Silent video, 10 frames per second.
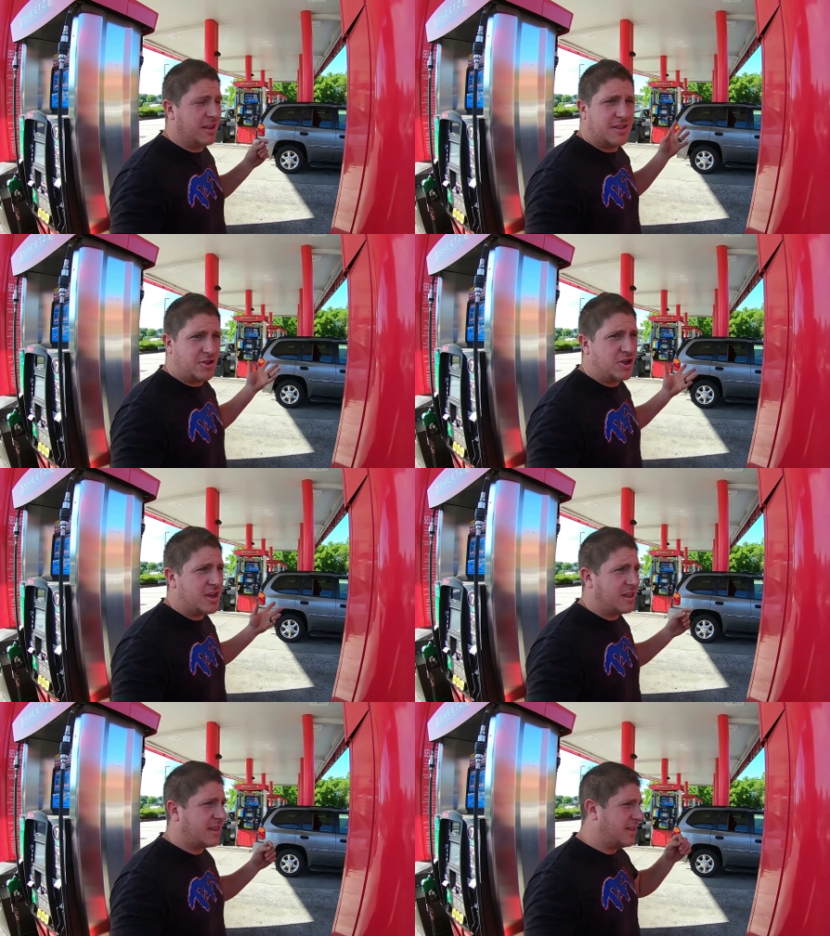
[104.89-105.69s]
It's a
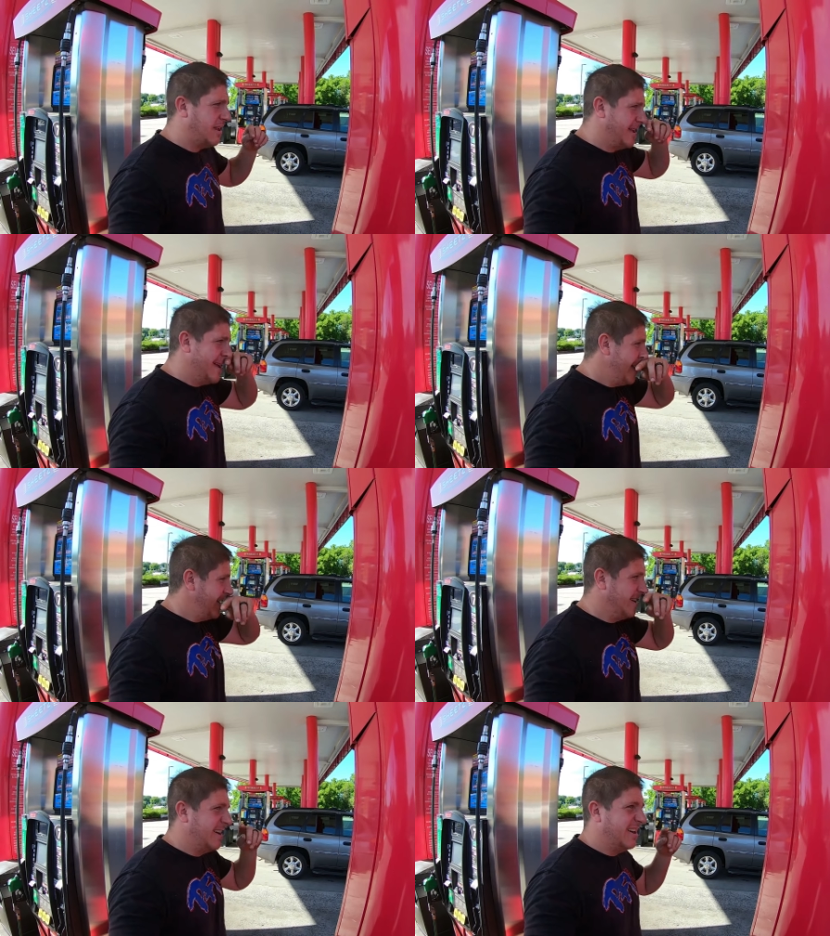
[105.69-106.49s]
Sheetz,
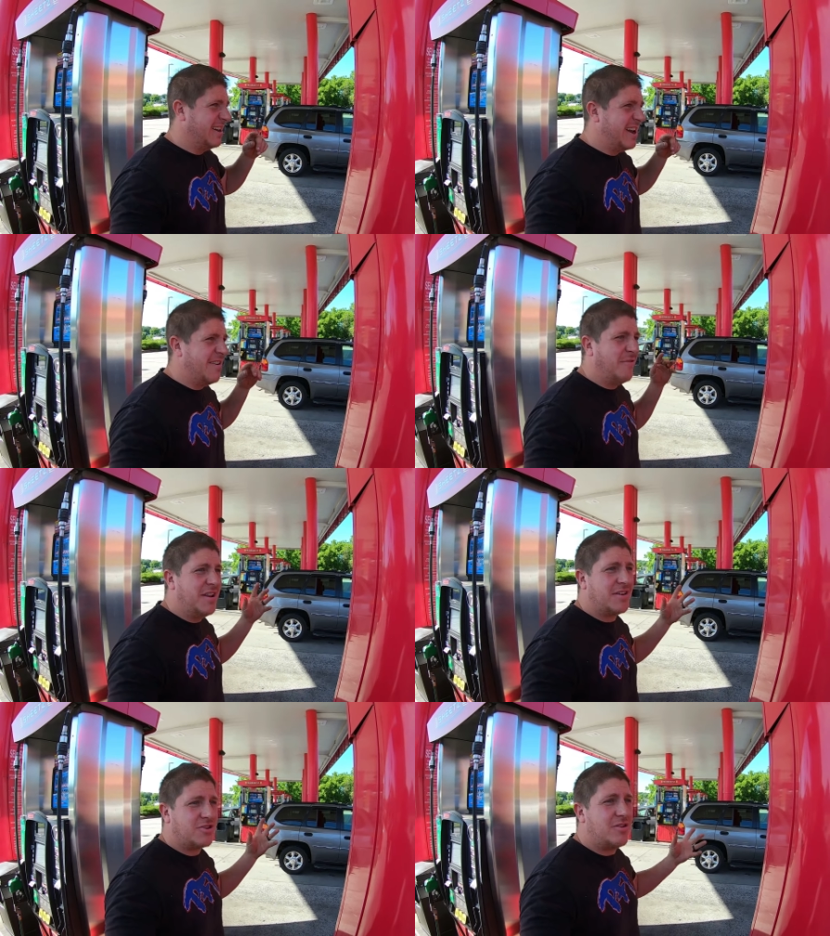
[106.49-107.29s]
and uh, I
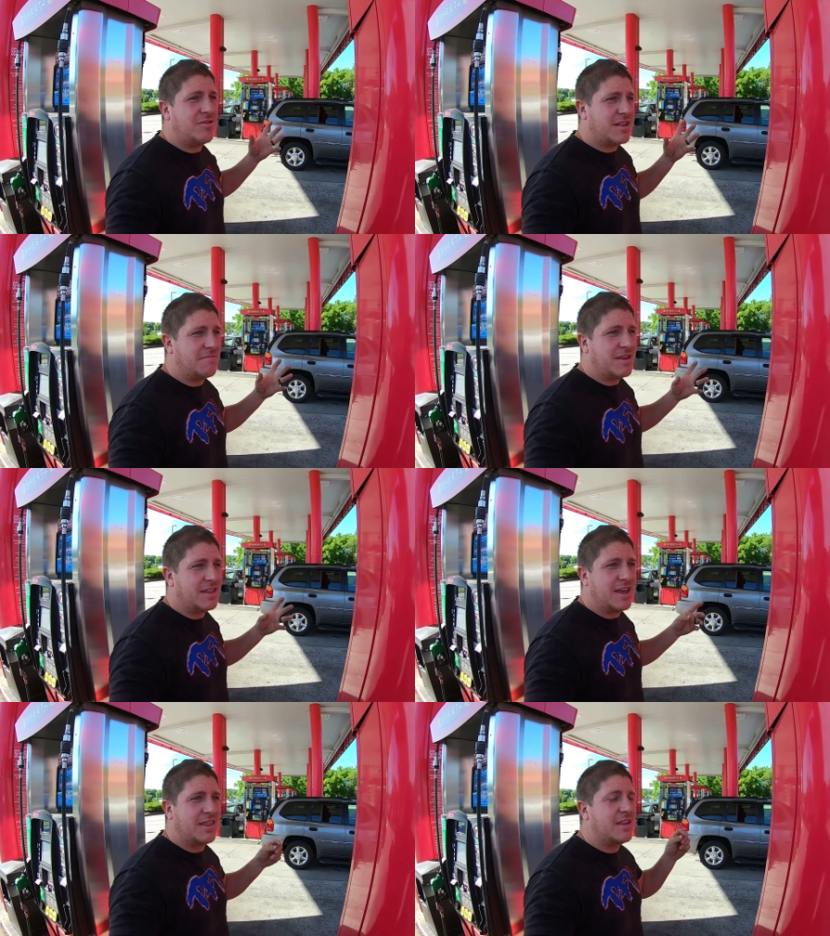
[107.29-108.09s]
want to show
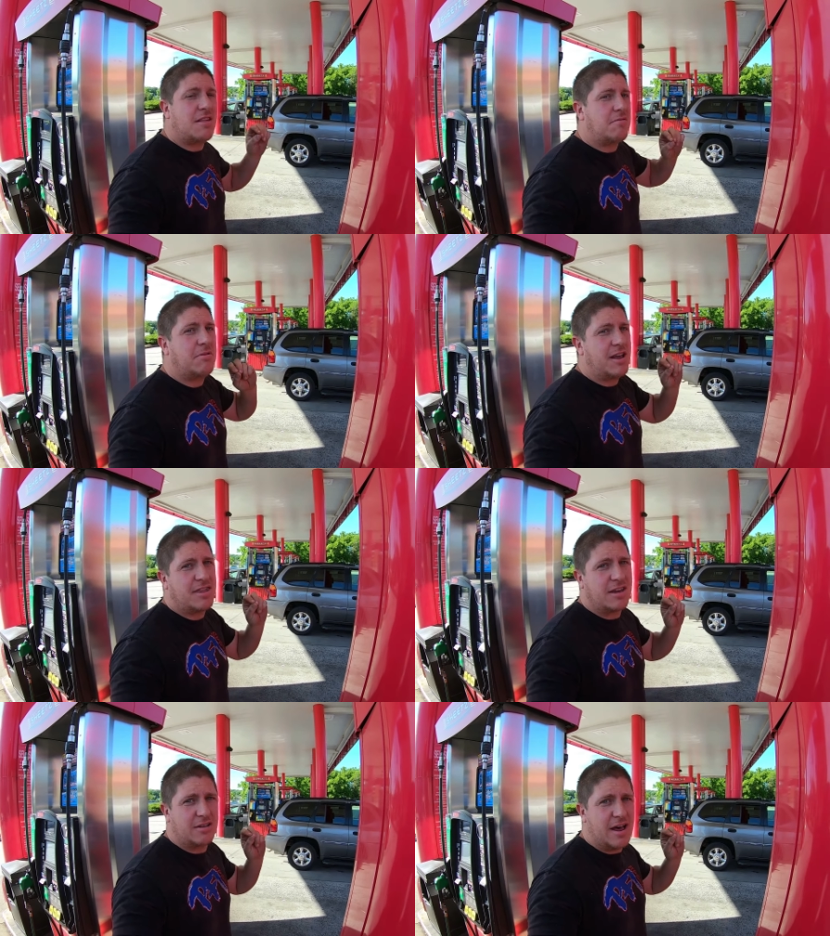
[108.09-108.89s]
something that this is what I
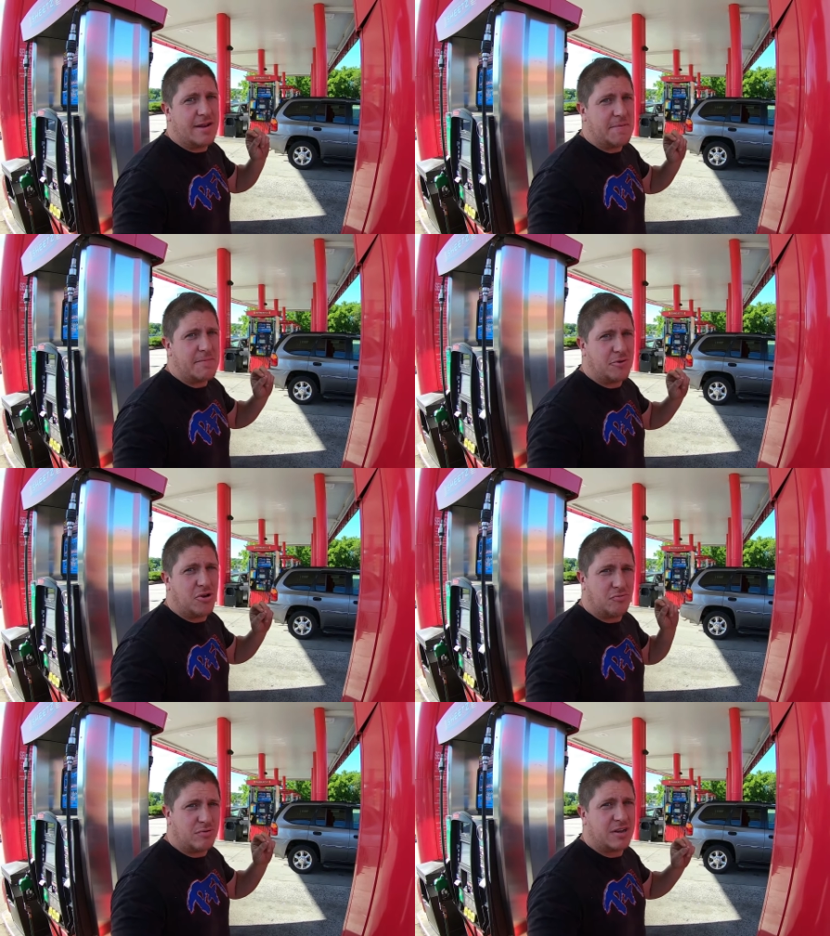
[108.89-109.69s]
think a lot of people
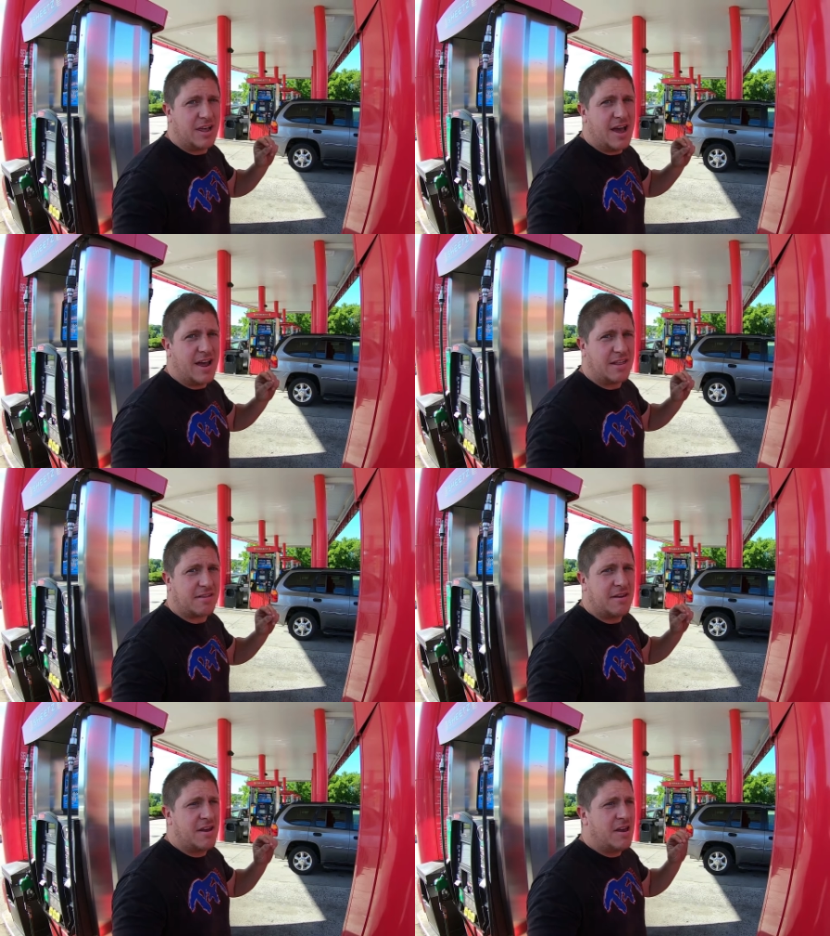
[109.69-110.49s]
don't
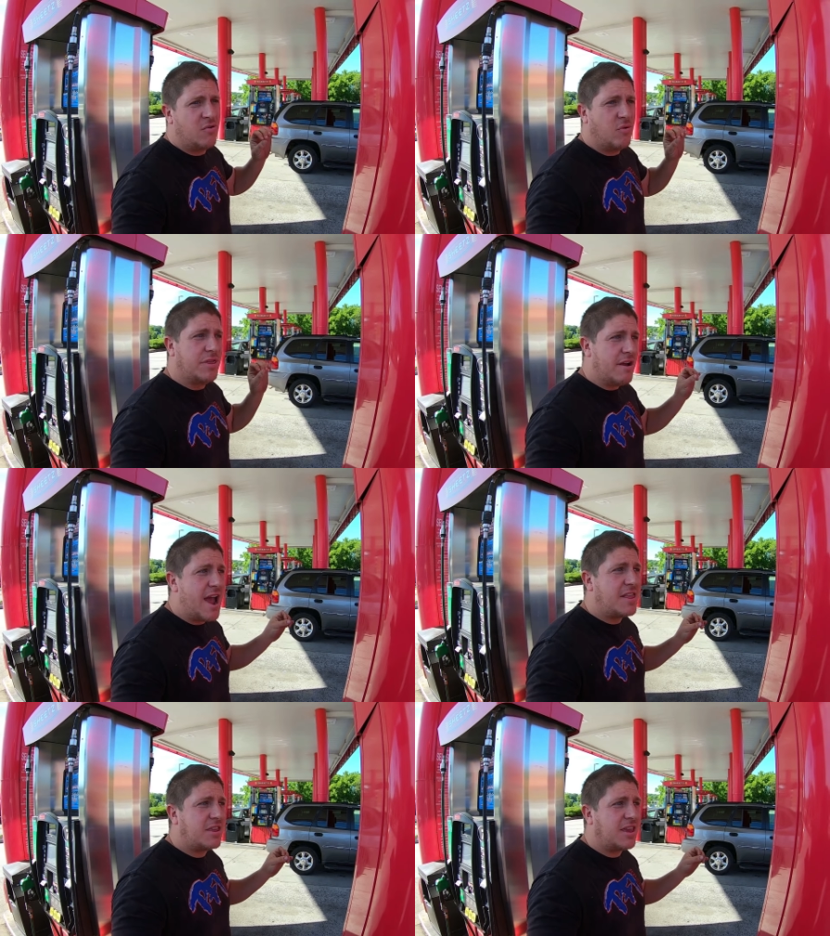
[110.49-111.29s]
realize when they're
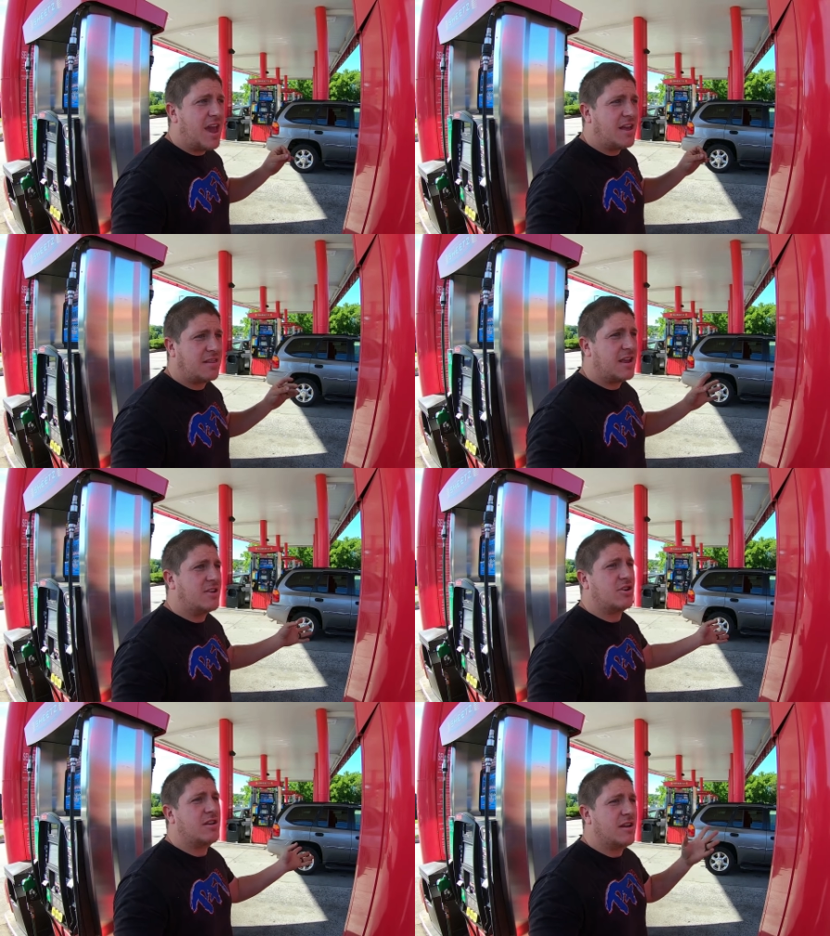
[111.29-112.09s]
at the gas
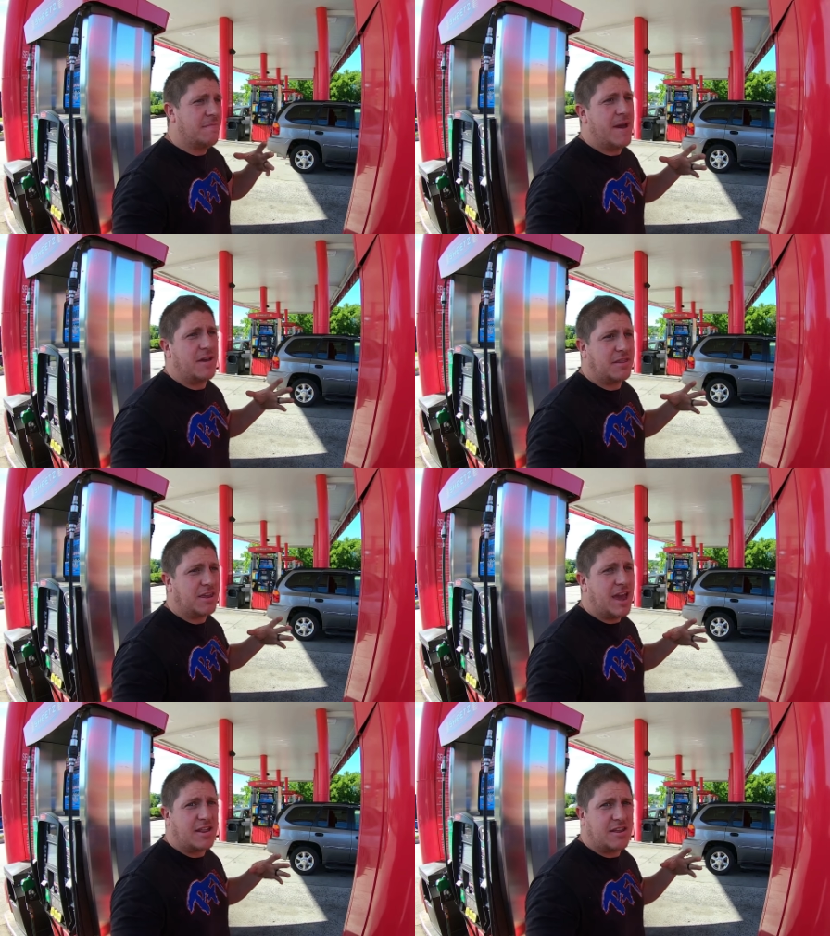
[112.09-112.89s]
station about
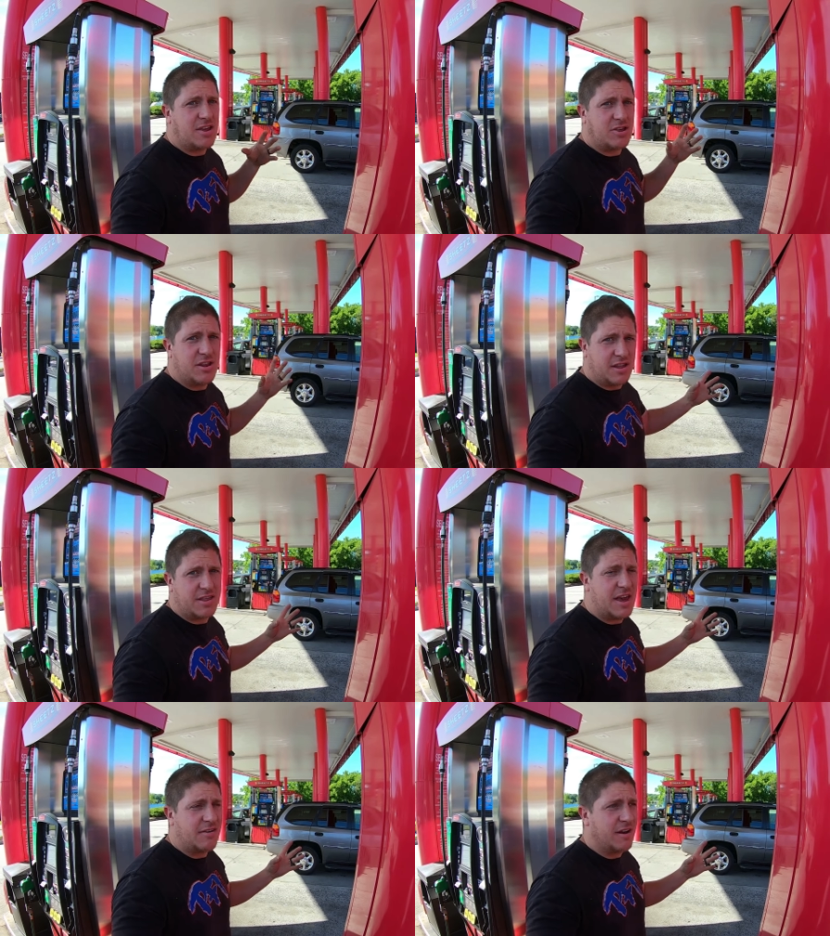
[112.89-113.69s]
the gas station,
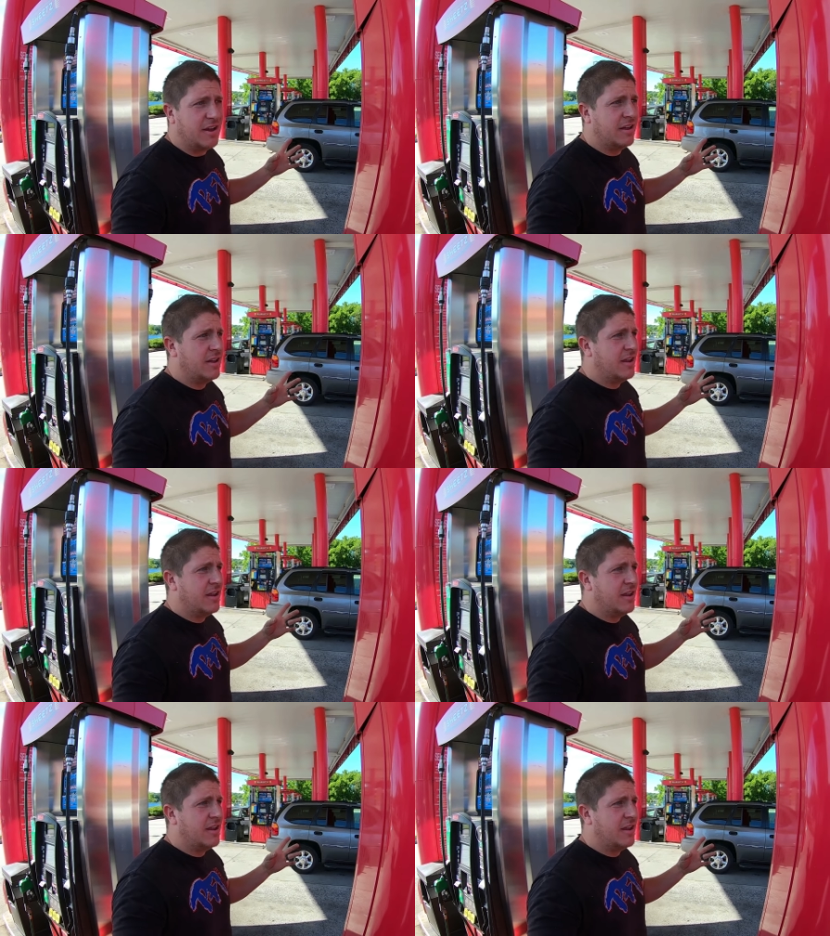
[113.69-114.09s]
etc.